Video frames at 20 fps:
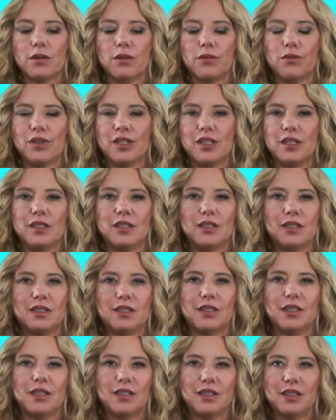
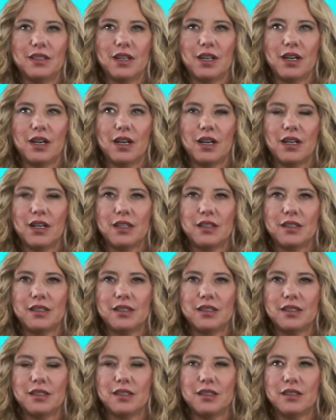was
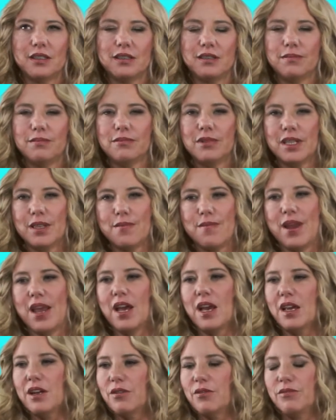with a
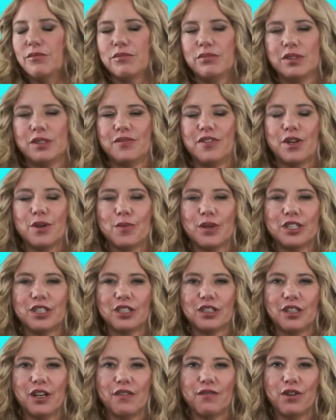man who was very much
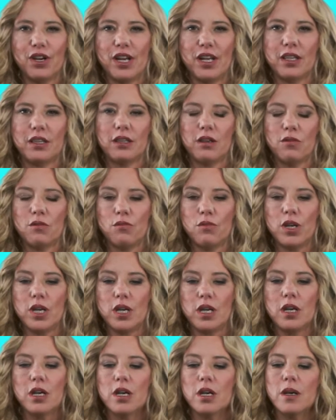in love with, and
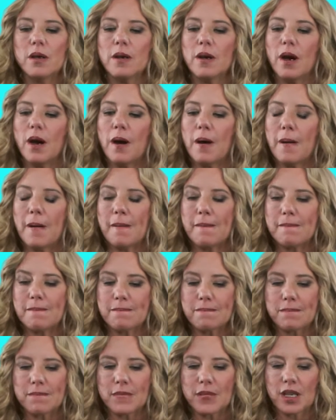we
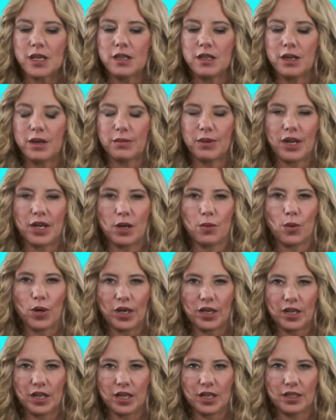ended up getting
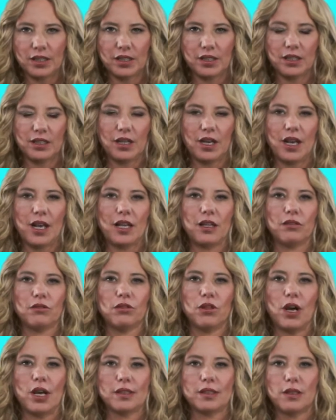pregnant, and I
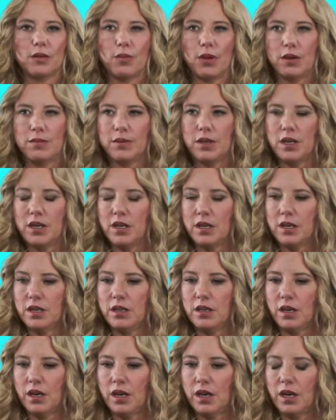lost a baby and